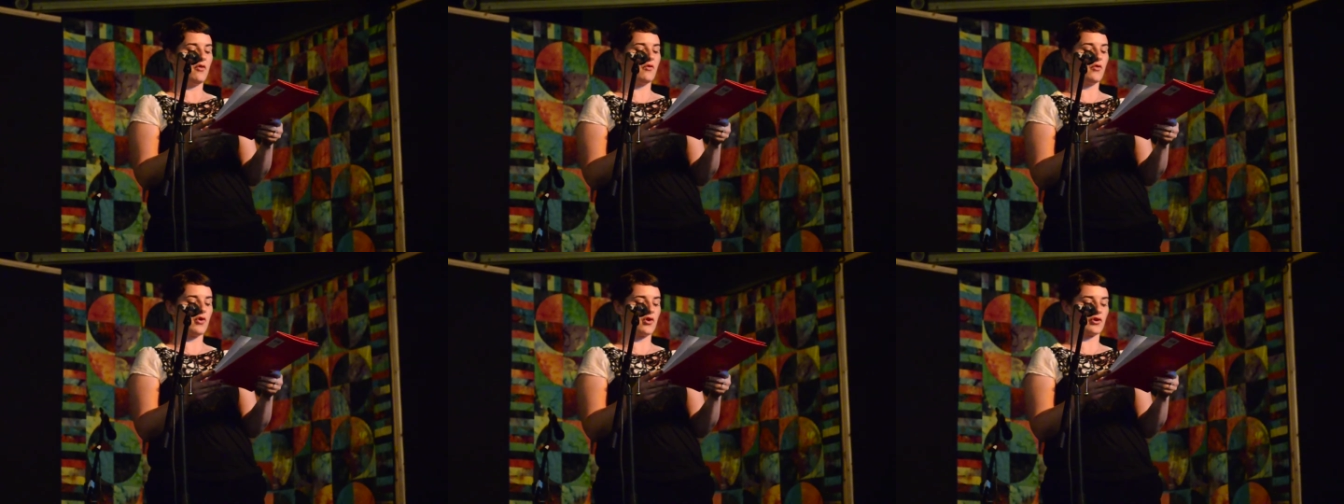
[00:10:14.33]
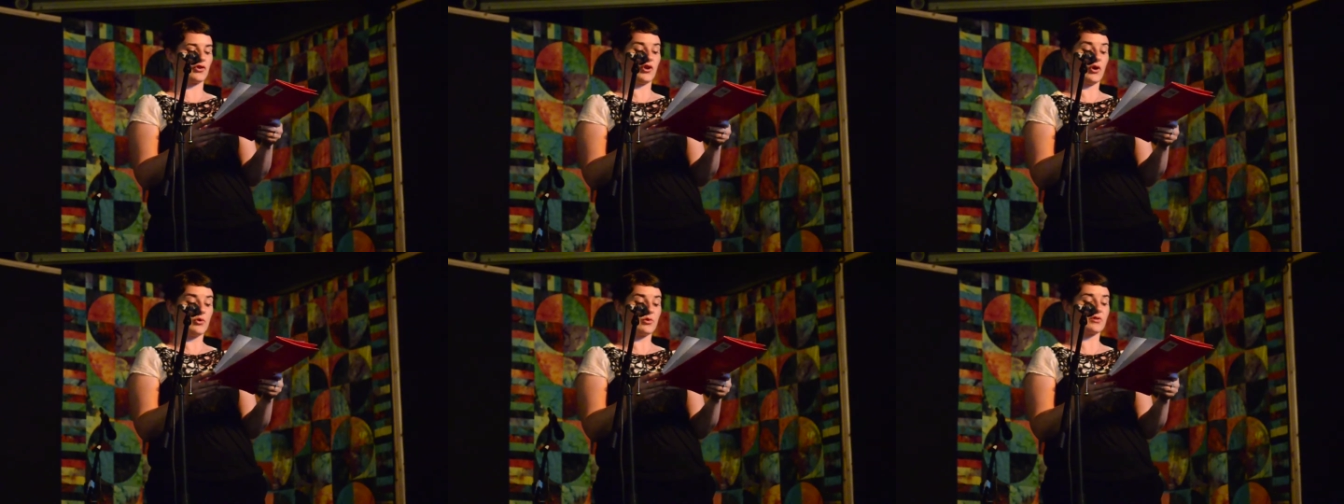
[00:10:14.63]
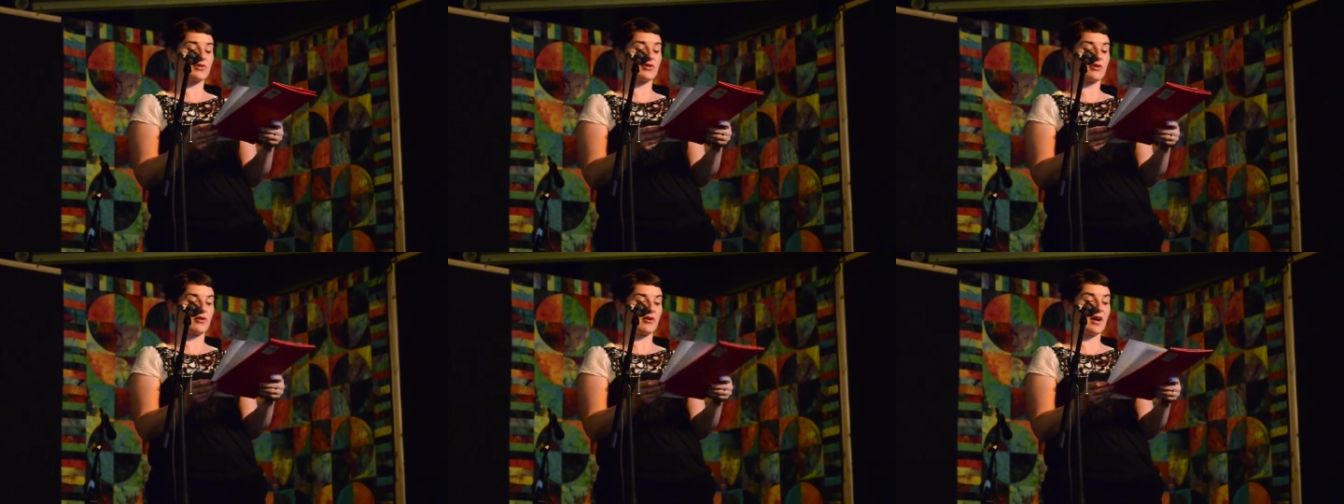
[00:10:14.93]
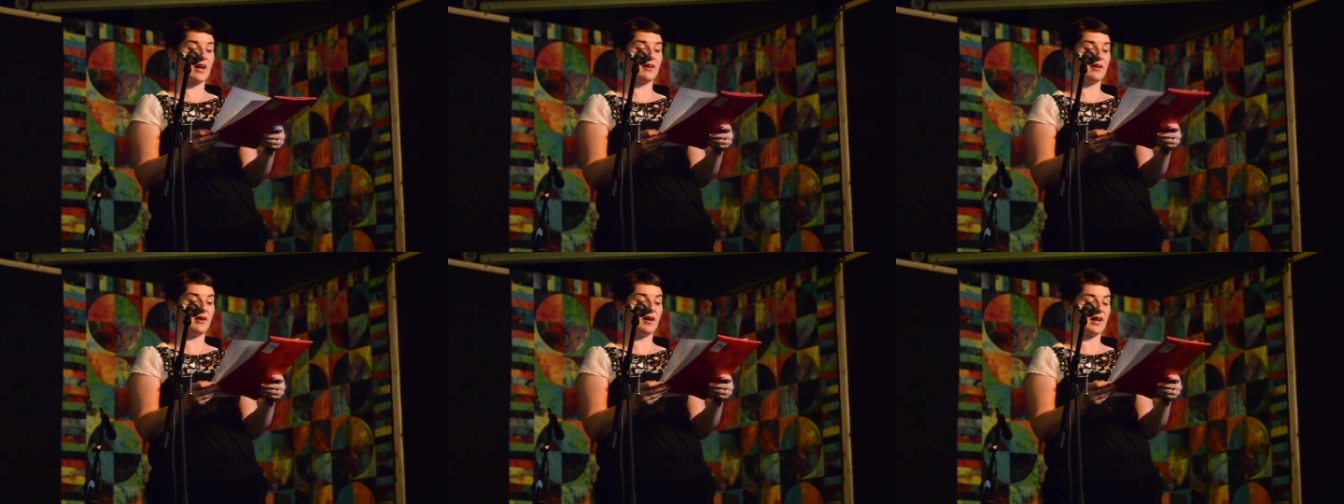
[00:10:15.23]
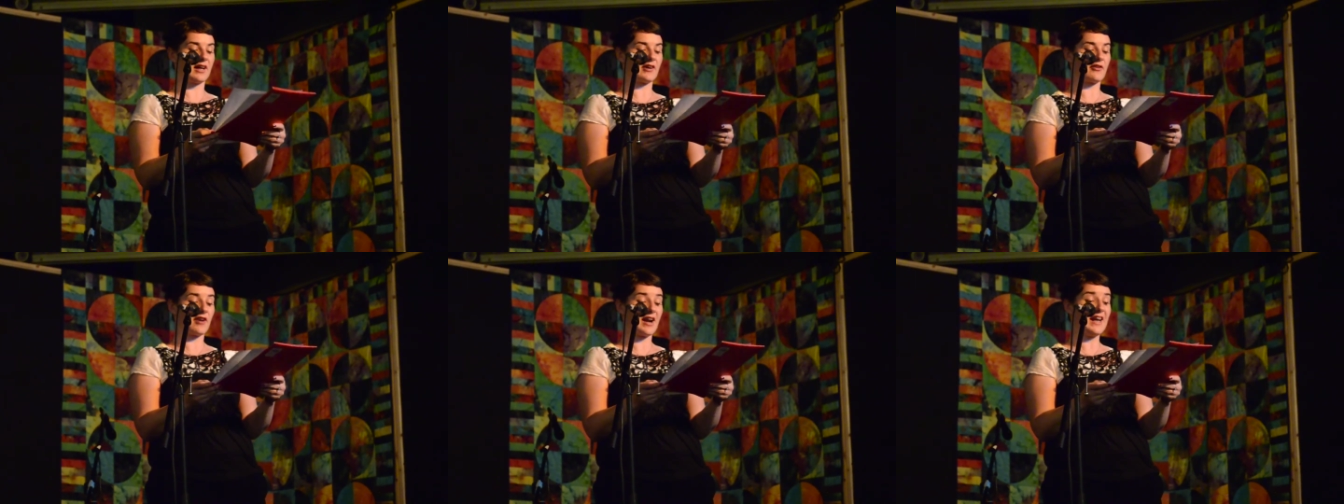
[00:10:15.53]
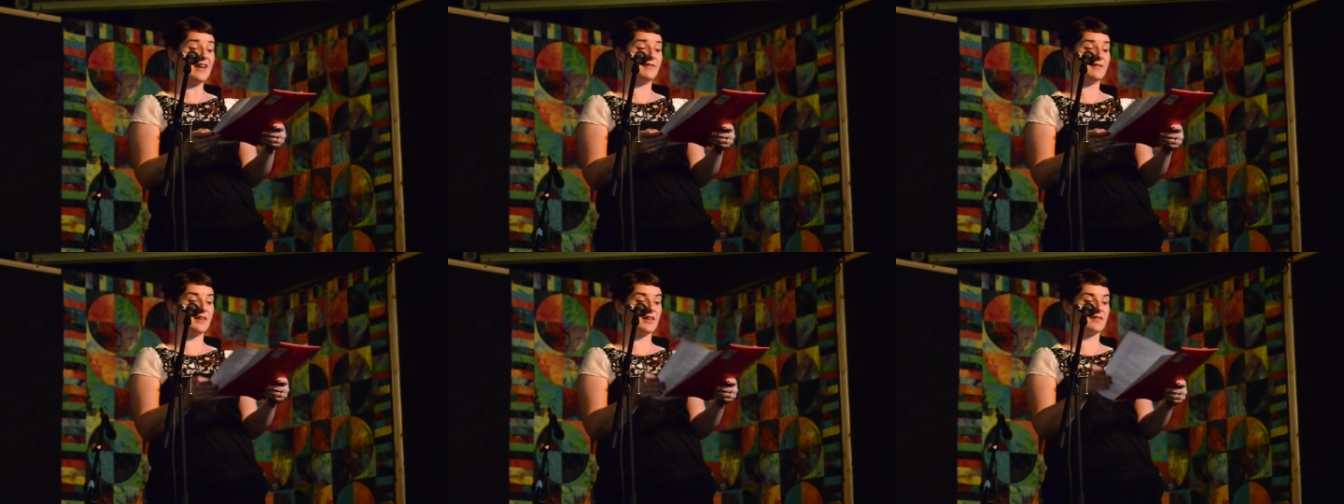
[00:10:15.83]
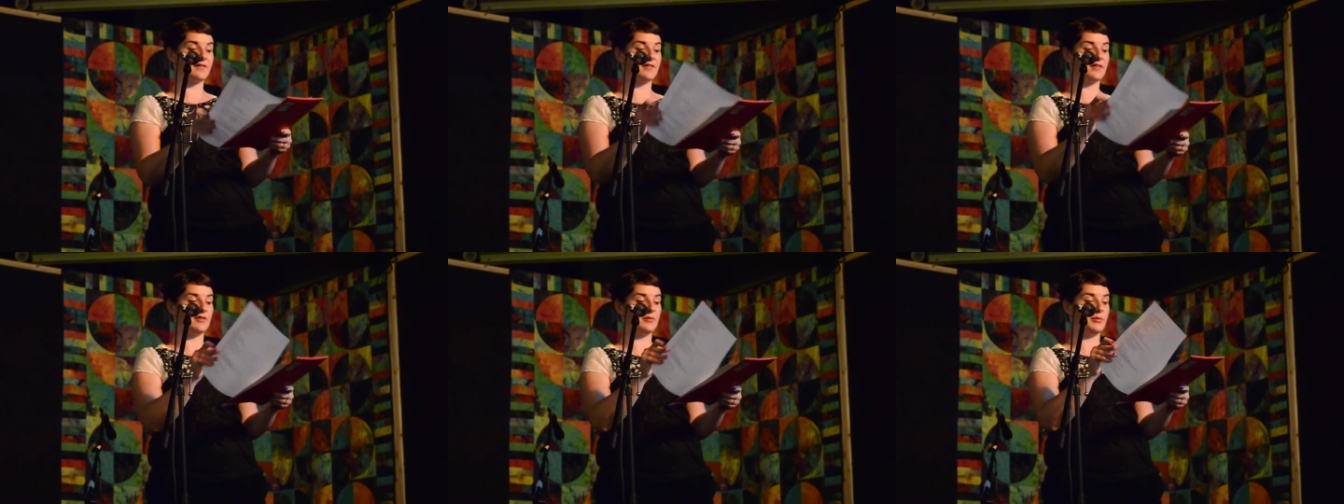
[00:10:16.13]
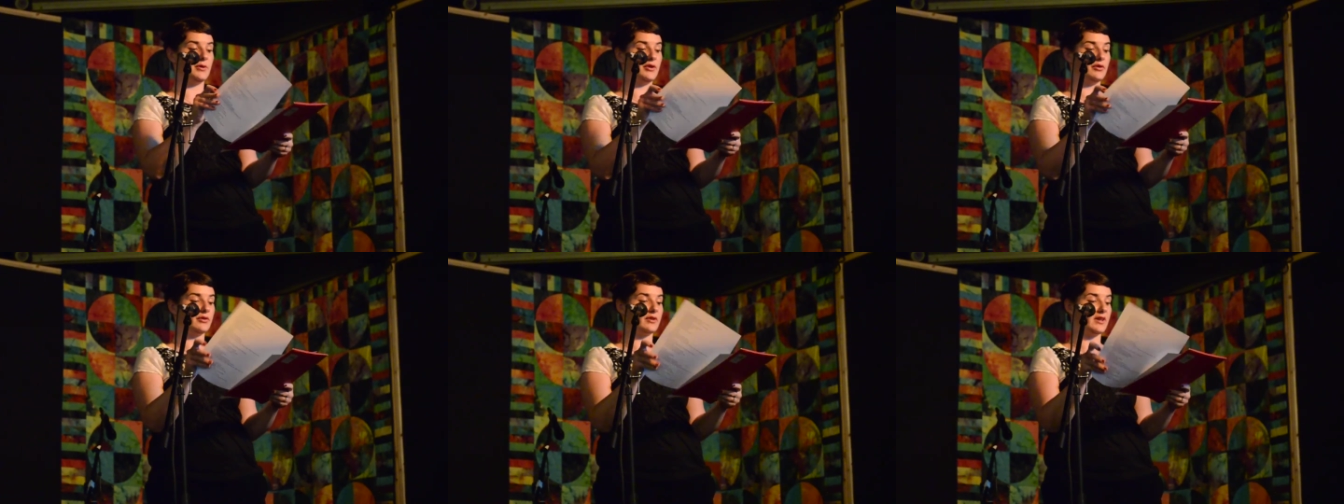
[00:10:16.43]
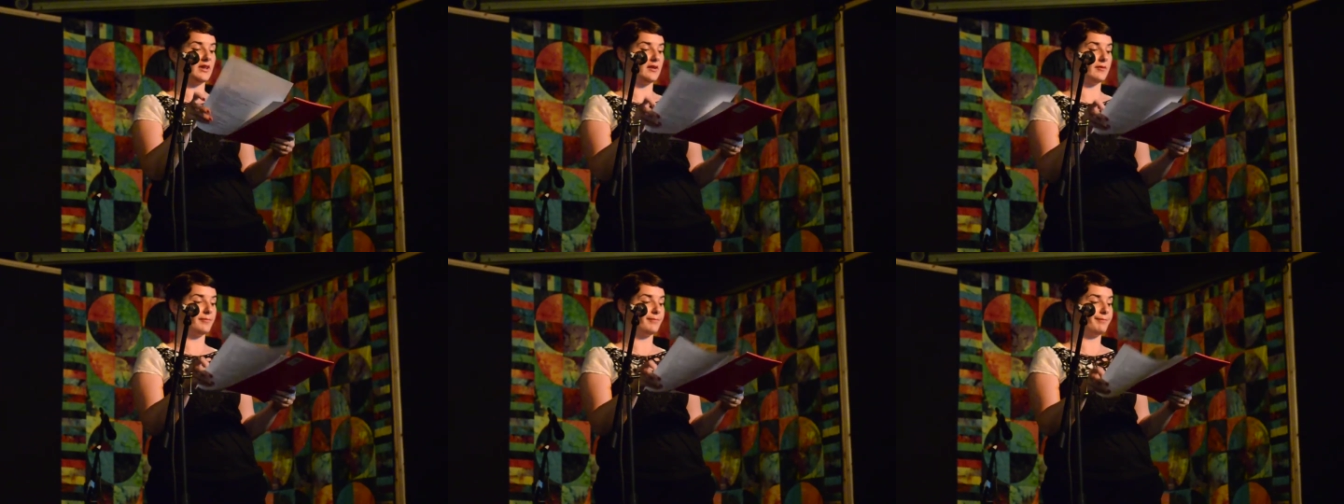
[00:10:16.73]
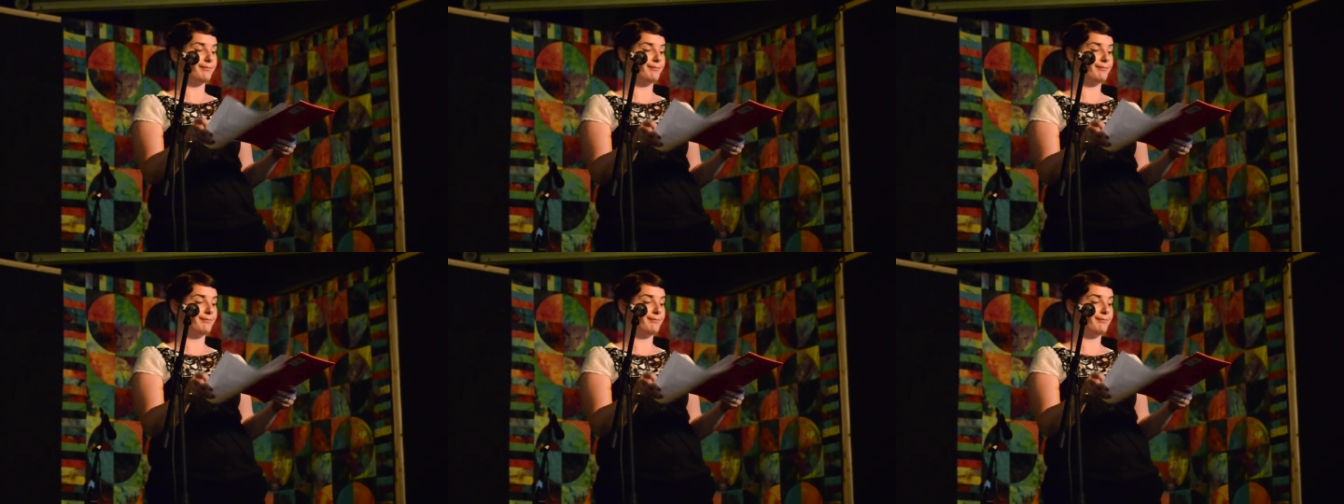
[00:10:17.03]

for those craving for beauty.